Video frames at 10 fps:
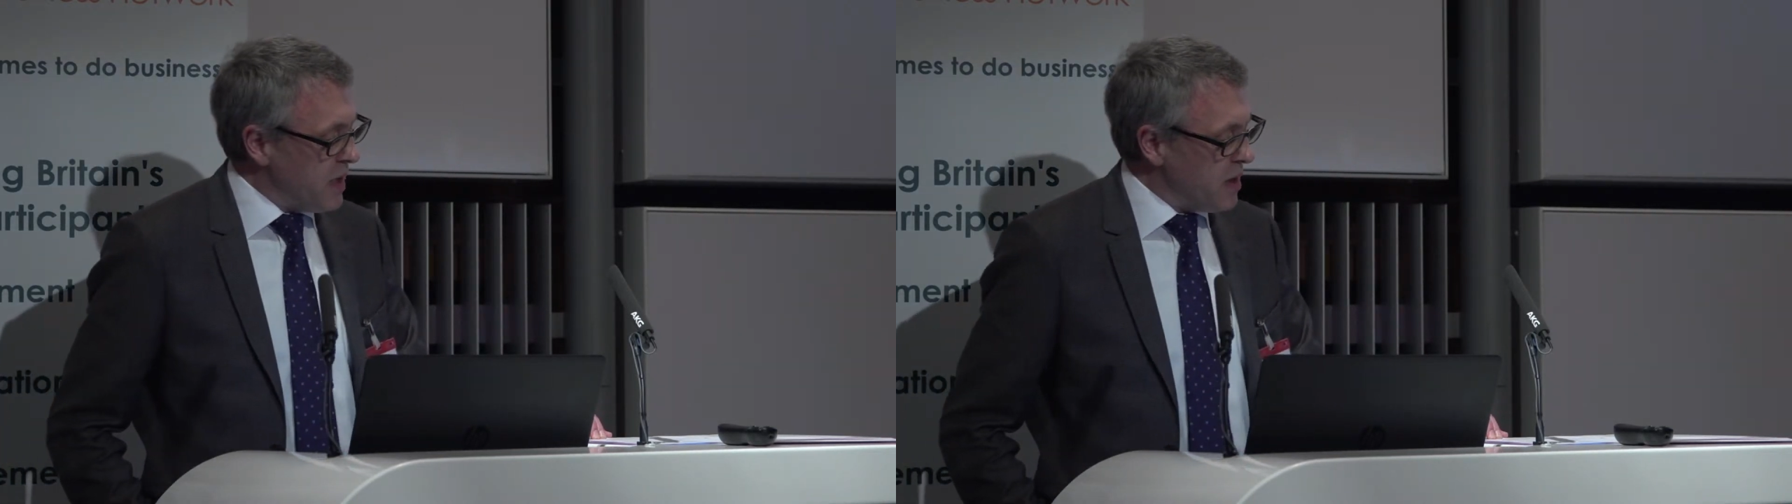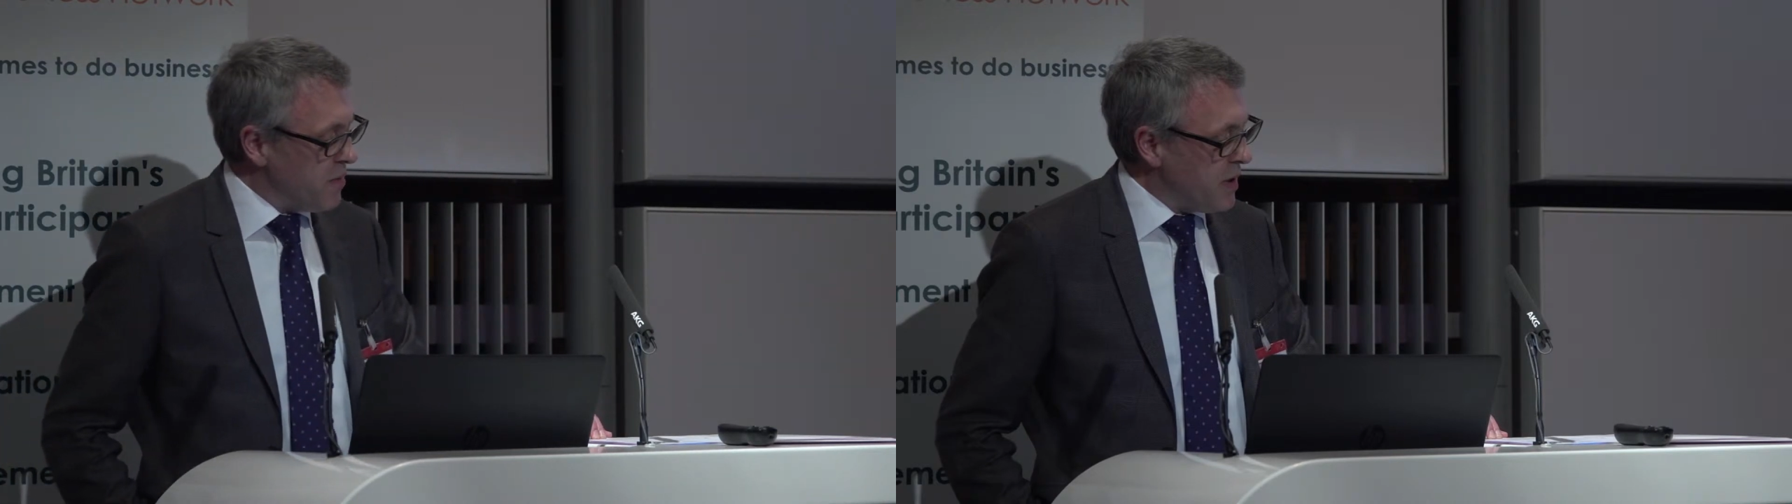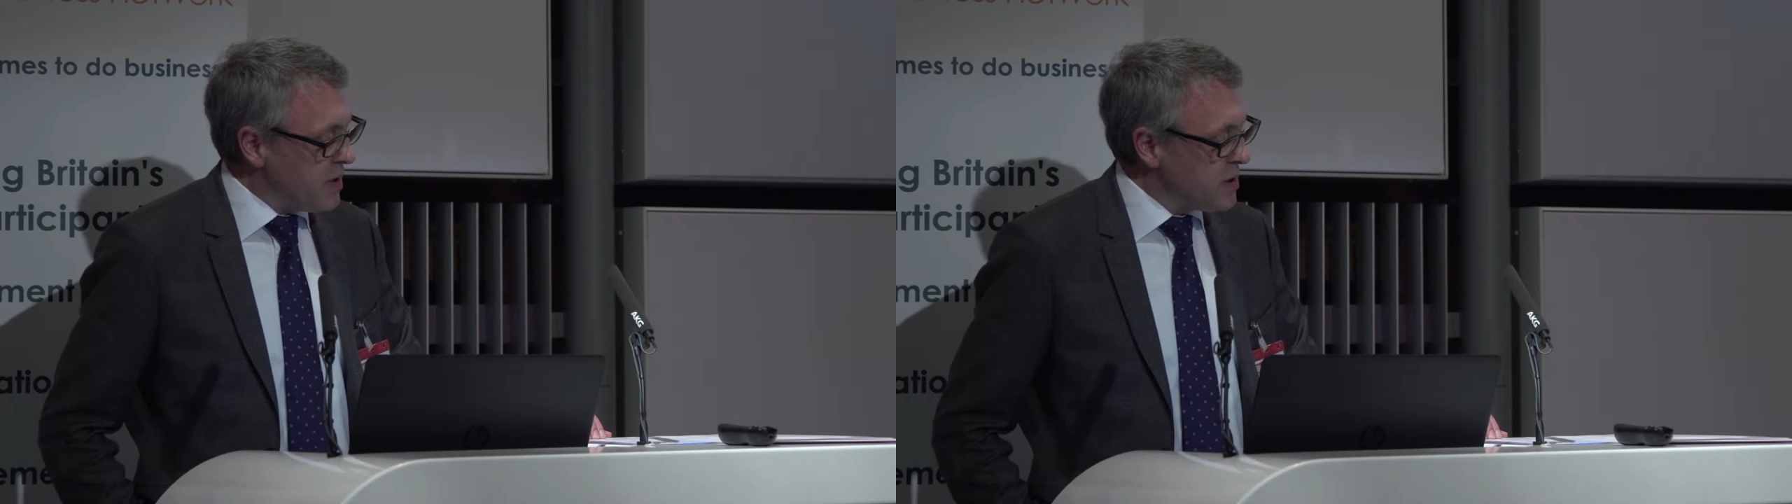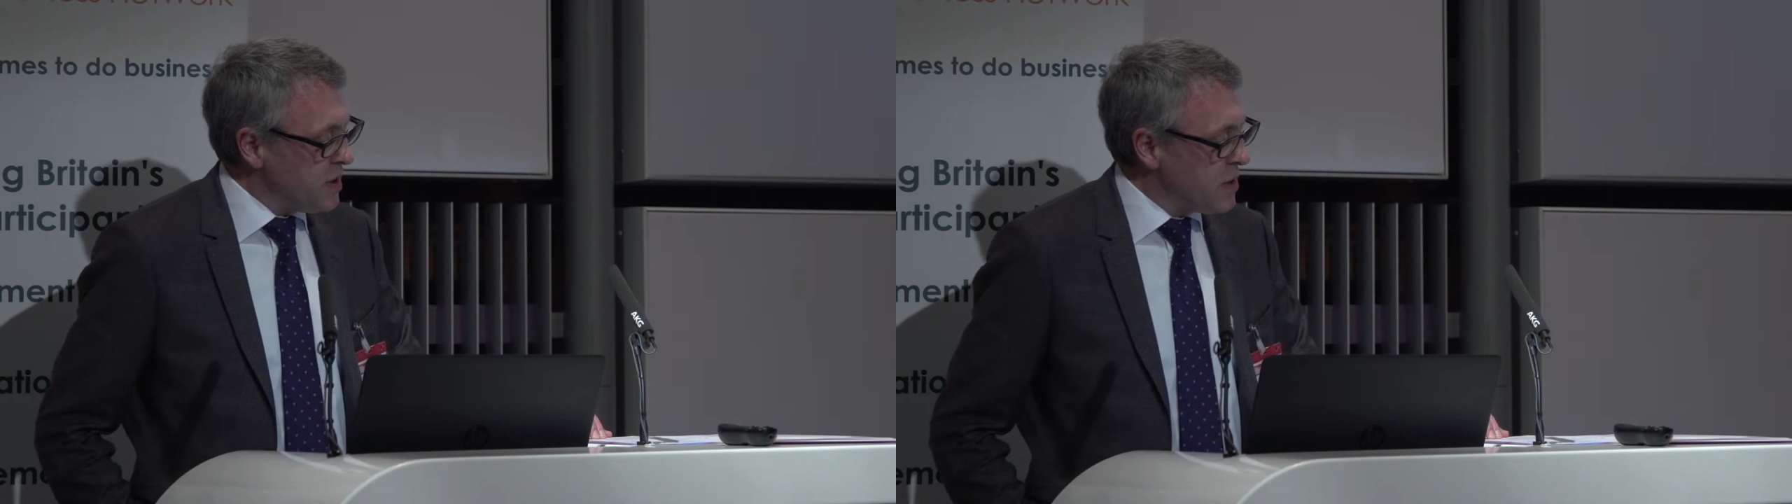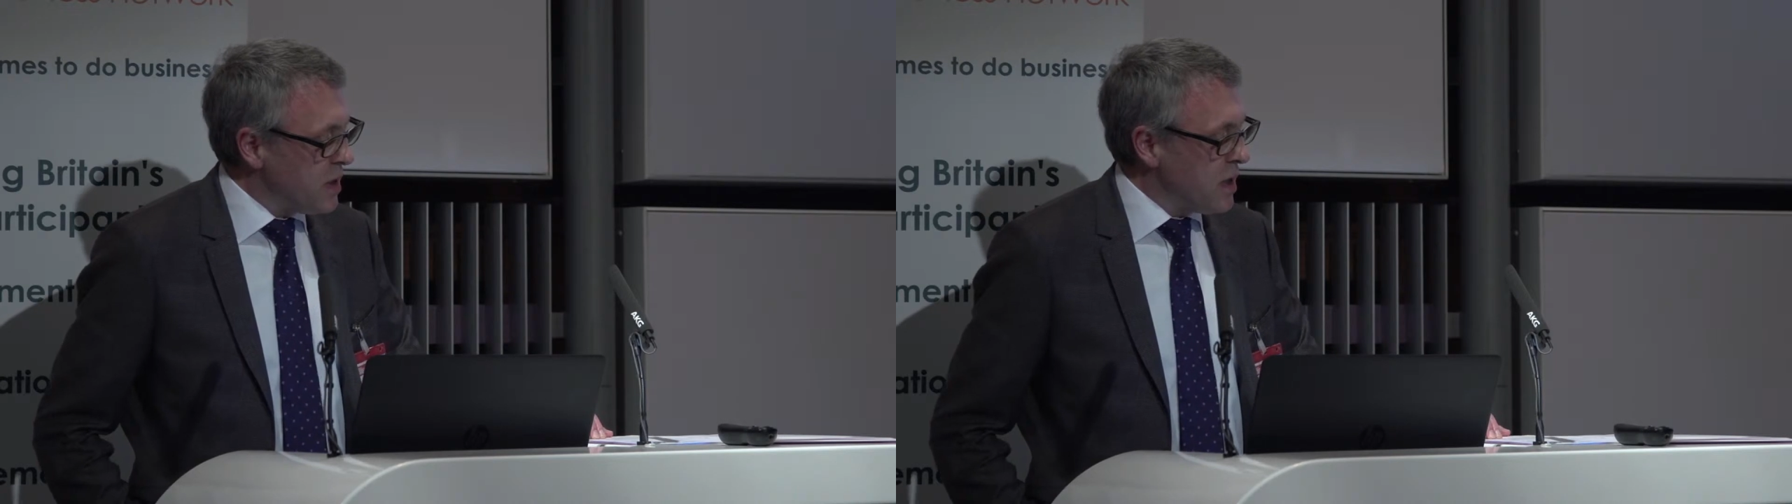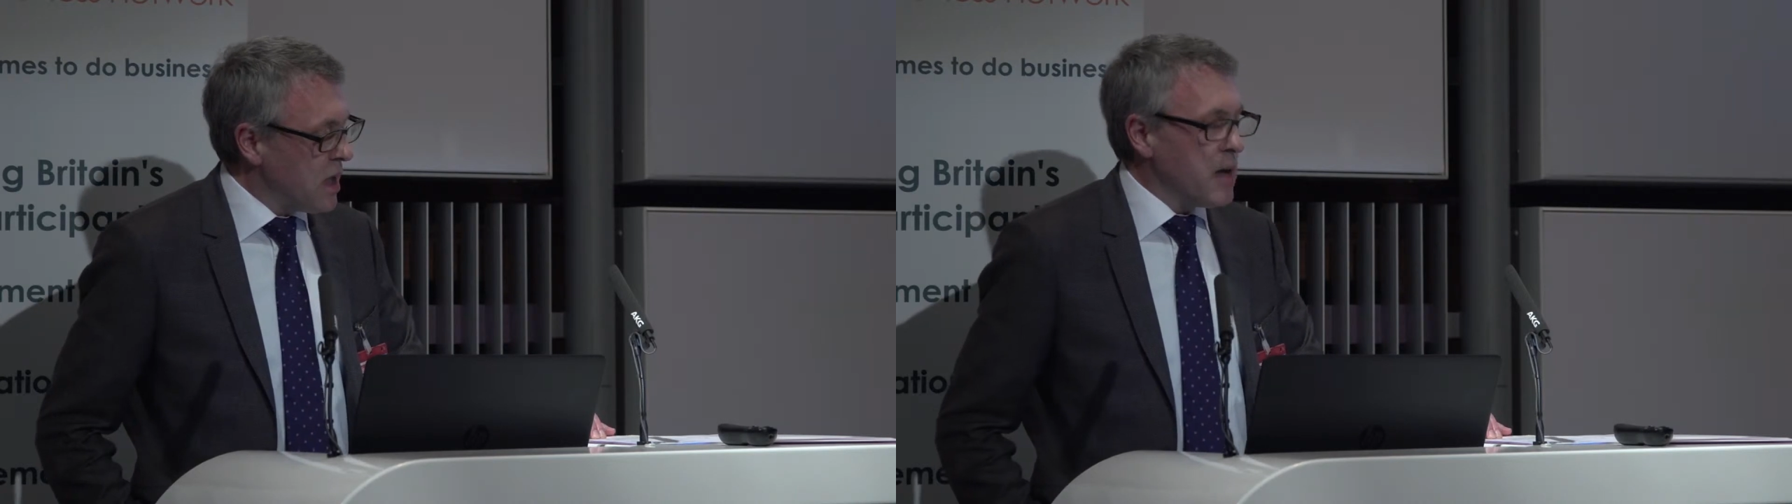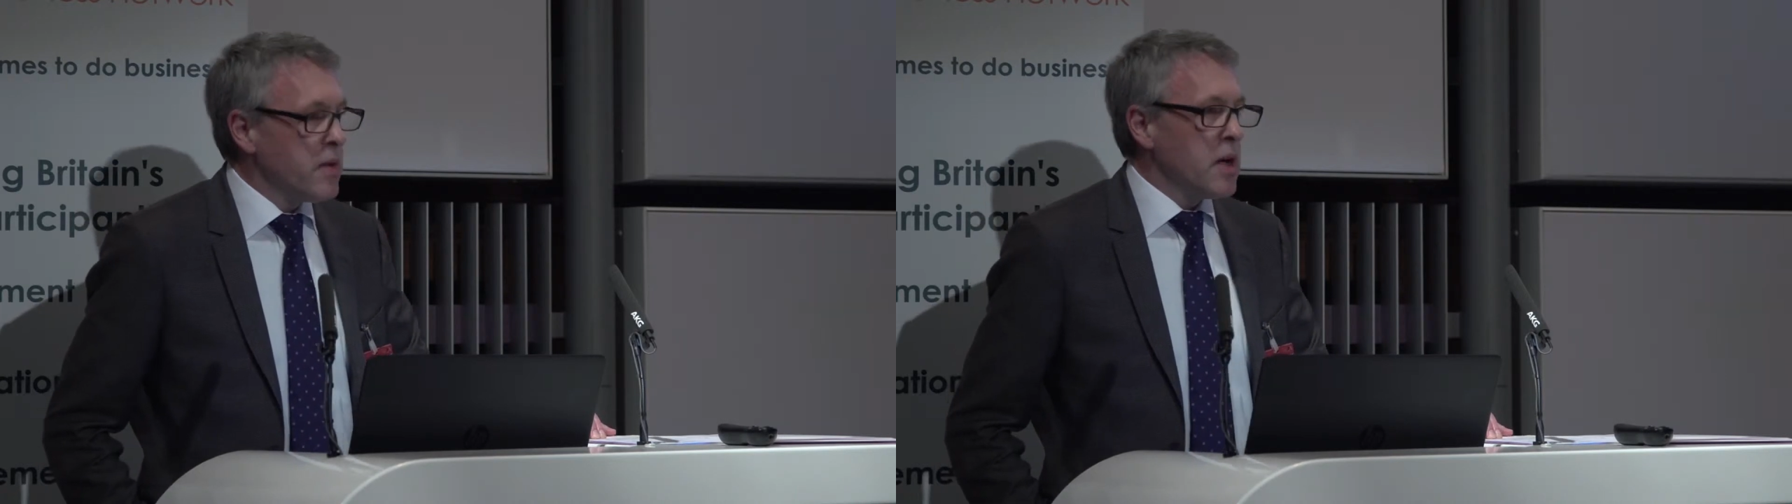advantage over